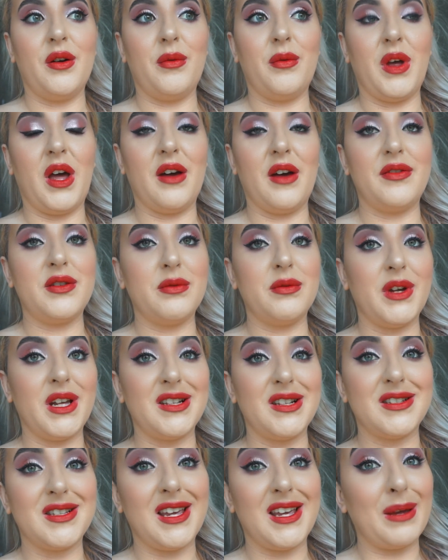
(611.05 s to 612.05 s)
We have to wait and
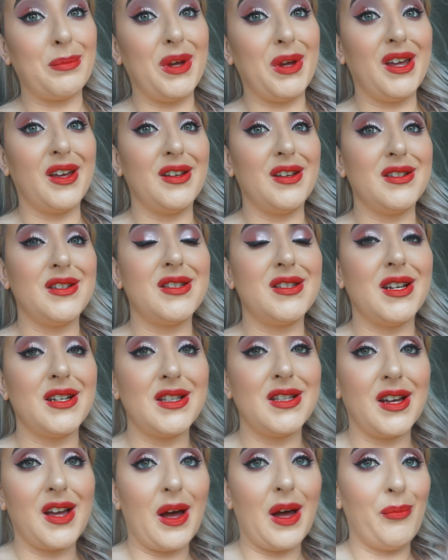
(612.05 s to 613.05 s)
see because it says
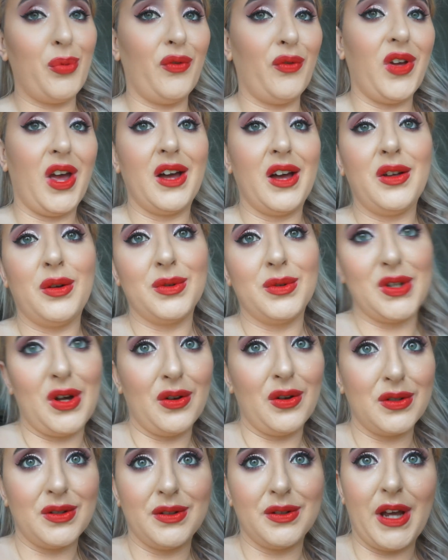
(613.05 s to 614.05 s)
that Campo Viejo is all
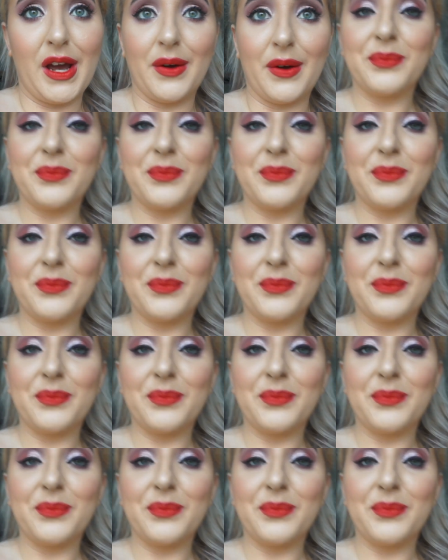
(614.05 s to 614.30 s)
sold out.